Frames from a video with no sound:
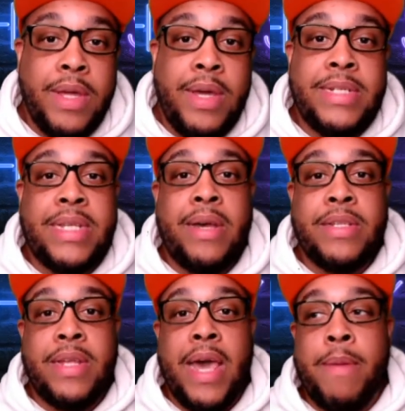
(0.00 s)
He sounds
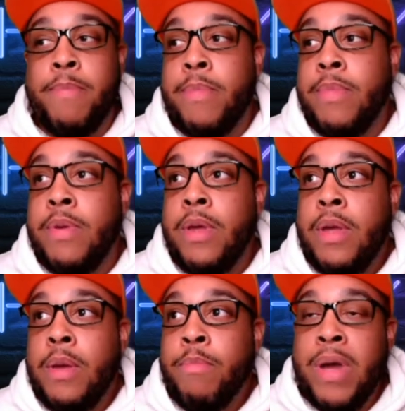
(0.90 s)
like
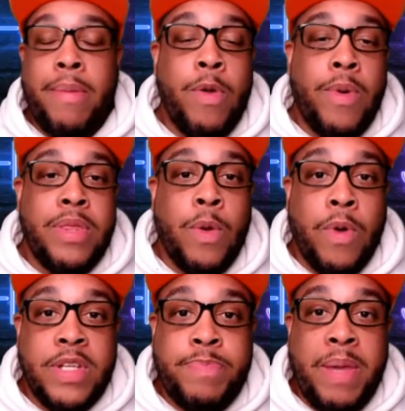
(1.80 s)
probably one of the
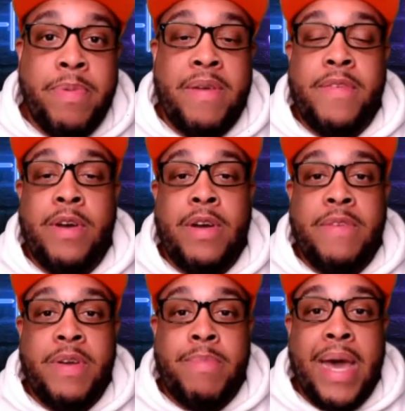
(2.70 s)
worst people I've ever heard
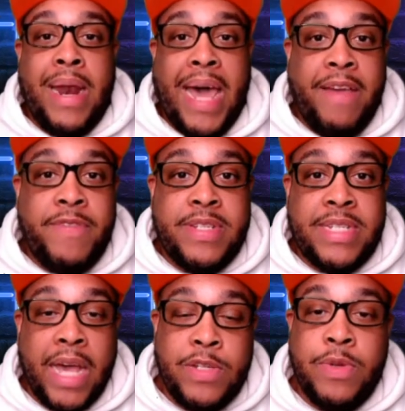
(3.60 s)
of in my life
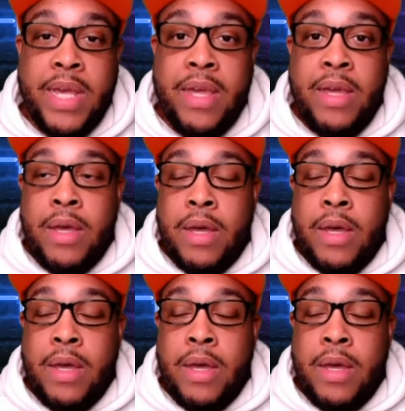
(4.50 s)
sexually.